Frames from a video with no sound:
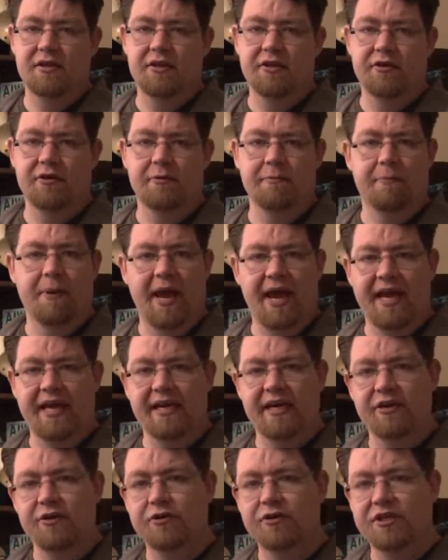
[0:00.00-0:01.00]
you're in
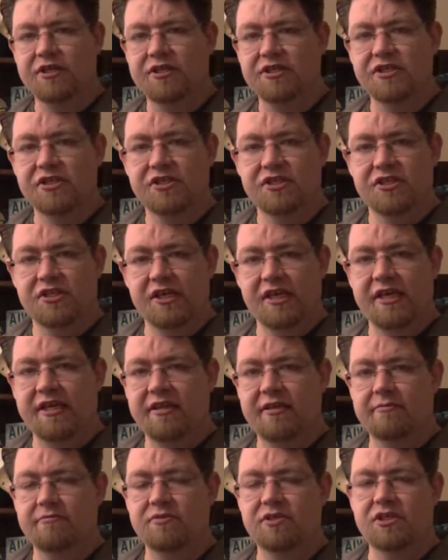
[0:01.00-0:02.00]
pain and you can see
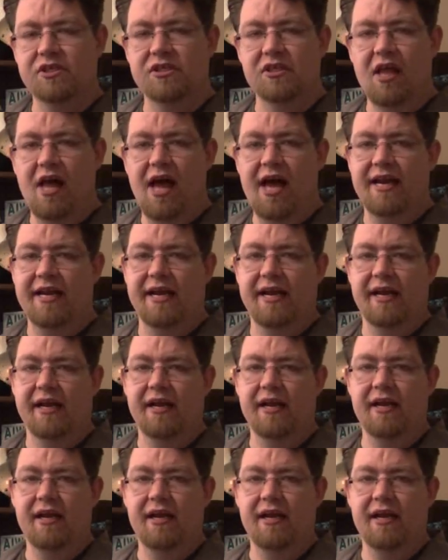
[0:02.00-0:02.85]
them sliding.